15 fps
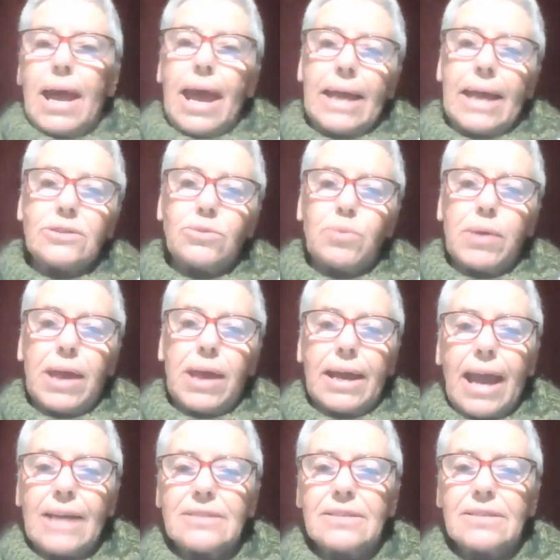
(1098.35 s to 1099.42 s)
and we are
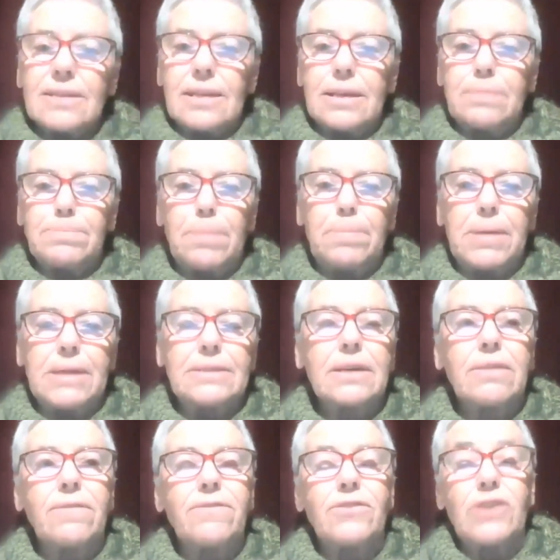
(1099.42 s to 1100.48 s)
currently
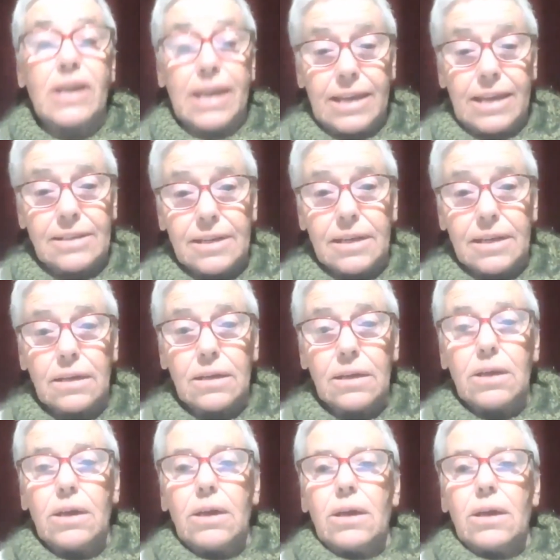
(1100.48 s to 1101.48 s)
preparing for a hearing,